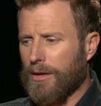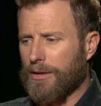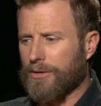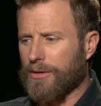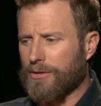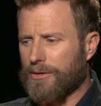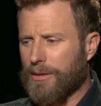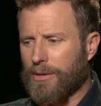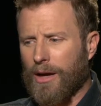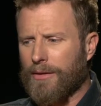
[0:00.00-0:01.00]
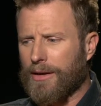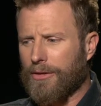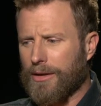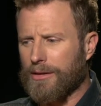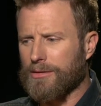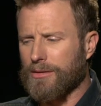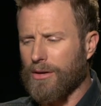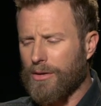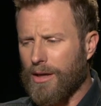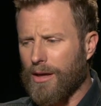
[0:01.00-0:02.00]
it's gonna extend beyond that. I think just go,
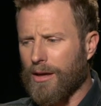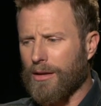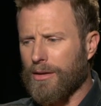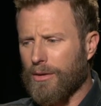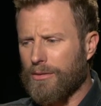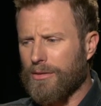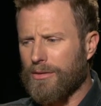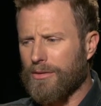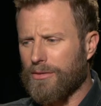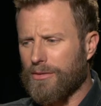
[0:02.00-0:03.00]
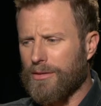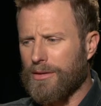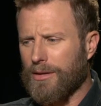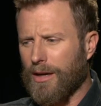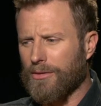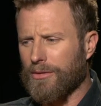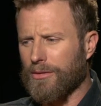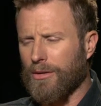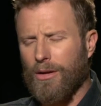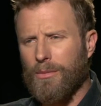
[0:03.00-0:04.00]
oh yeah, you know, these guys
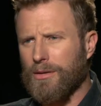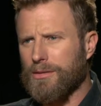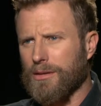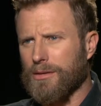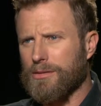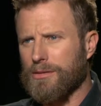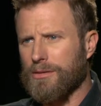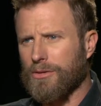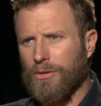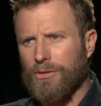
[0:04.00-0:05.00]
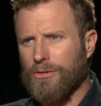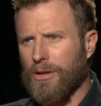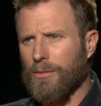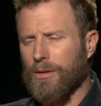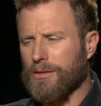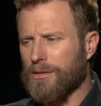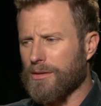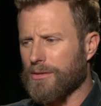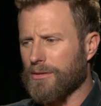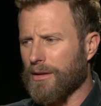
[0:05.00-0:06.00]
are all amongst us. These girls are all amongst
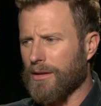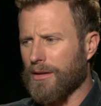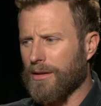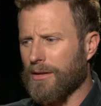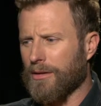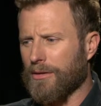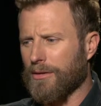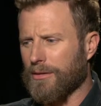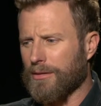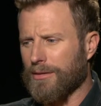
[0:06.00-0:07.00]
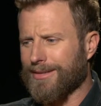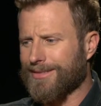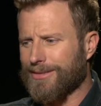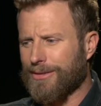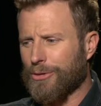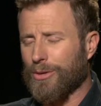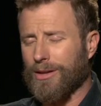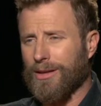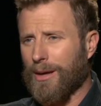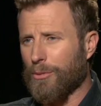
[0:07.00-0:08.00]
us. They're doing a
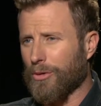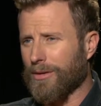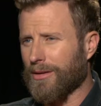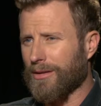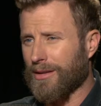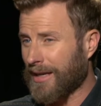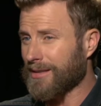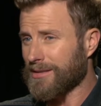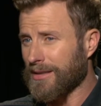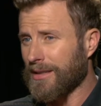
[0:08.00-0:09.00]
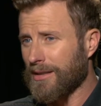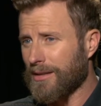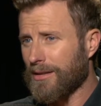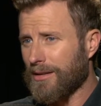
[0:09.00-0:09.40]
lot more than that I see,